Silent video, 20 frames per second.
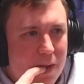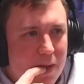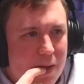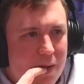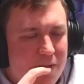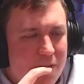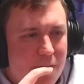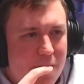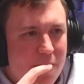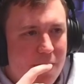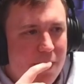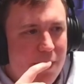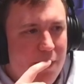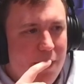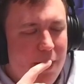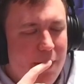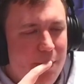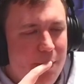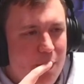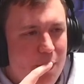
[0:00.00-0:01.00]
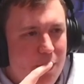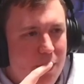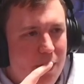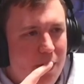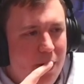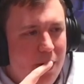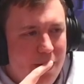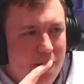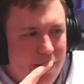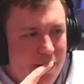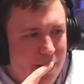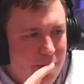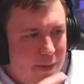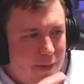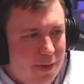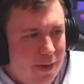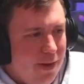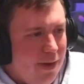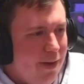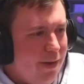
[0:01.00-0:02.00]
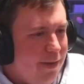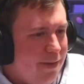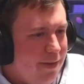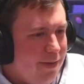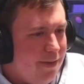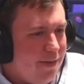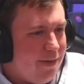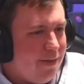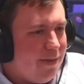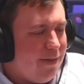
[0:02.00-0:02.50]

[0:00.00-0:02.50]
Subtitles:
Throwing away more ideal cards.